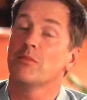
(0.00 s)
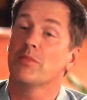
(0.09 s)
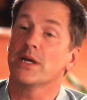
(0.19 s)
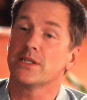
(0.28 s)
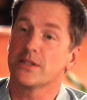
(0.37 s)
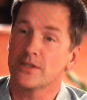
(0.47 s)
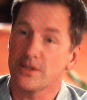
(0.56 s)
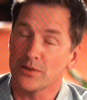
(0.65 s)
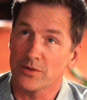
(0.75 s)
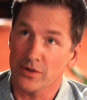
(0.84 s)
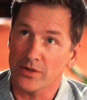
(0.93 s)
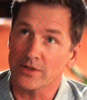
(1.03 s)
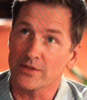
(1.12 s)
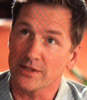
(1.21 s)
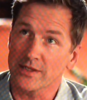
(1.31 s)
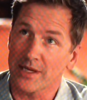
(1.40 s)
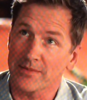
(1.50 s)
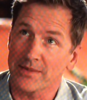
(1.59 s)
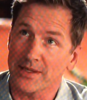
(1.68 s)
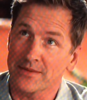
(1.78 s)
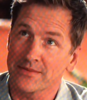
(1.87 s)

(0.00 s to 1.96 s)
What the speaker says: But you learned to accept it.